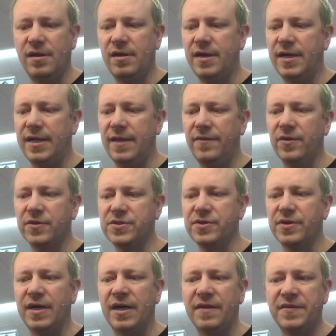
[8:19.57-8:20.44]
All right, and
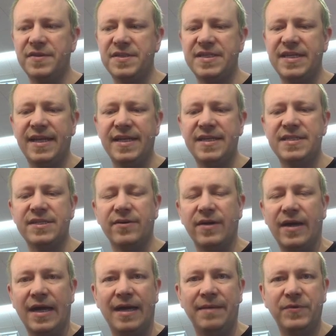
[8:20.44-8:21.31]
those are all the settings.
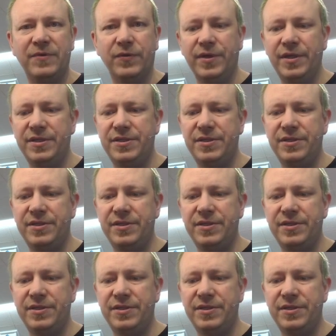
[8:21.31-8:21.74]
So I'm going